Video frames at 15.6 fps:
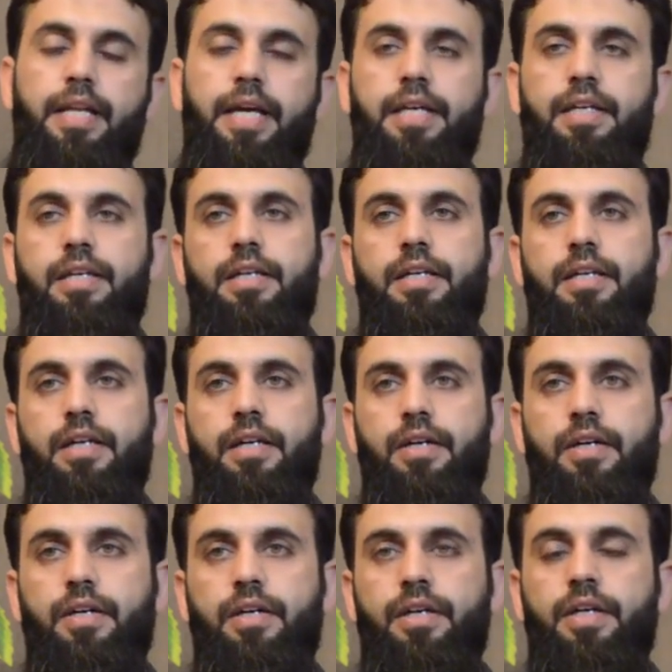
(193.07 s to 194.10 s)
like
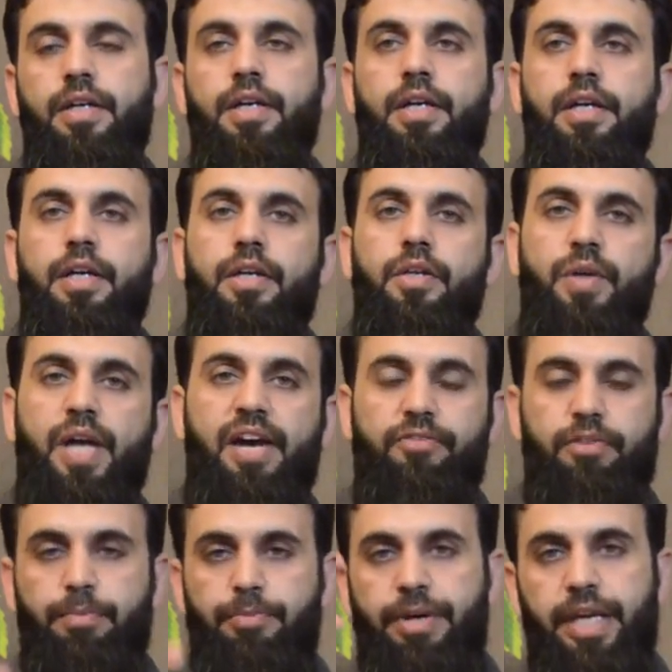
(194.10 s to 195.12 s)
you
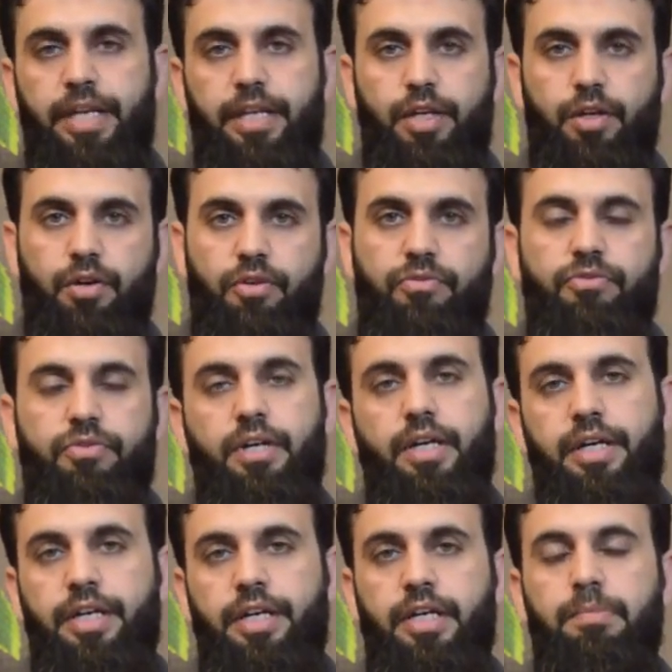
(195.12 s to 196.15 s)
have the branding of
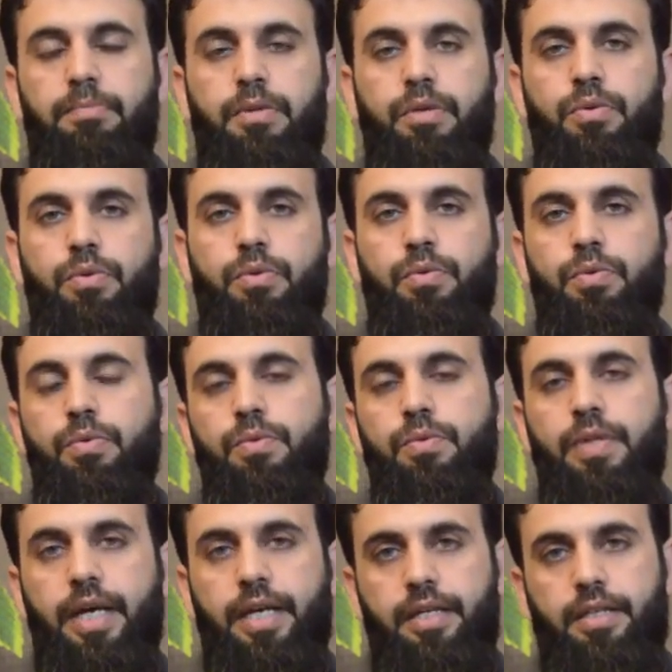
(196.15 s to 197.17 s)
Air Blue,
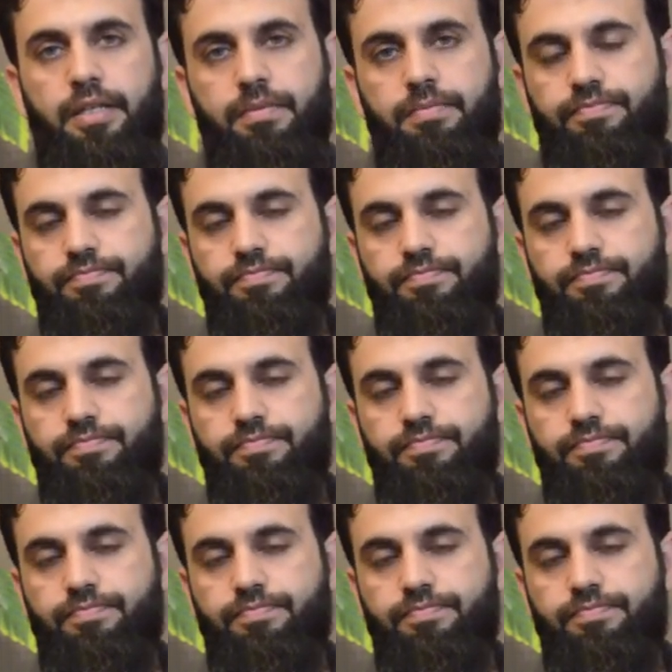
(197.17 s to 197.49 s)
like